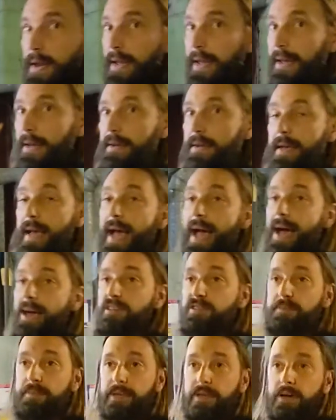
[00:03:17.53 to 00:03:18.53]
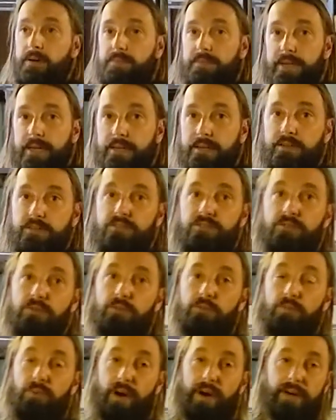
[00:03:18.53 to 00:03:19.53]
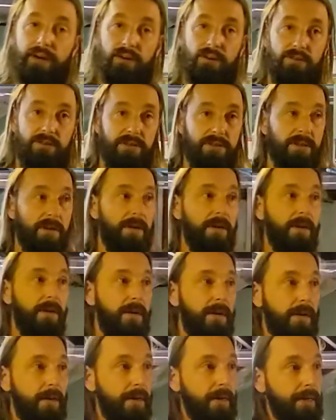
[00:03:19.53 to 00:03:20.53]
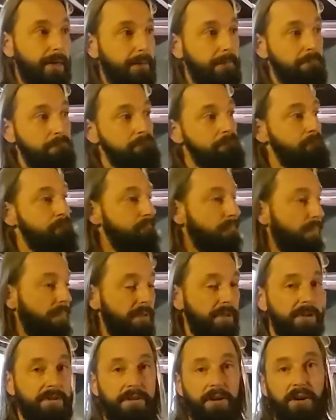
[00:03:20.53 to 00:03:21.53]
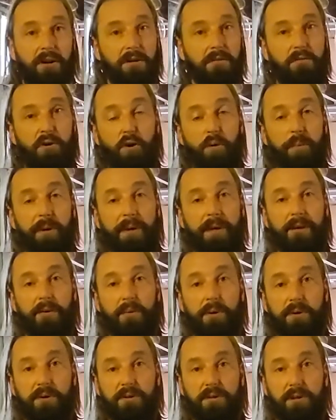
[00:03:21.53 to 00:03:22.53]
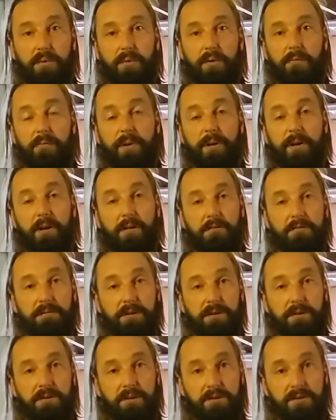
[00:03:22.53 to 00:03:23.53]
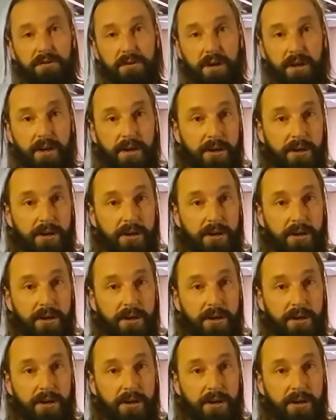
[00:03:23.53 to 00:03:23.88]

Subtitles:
And it has been updated to breakers. This era of home, again, originally would have been on fuses.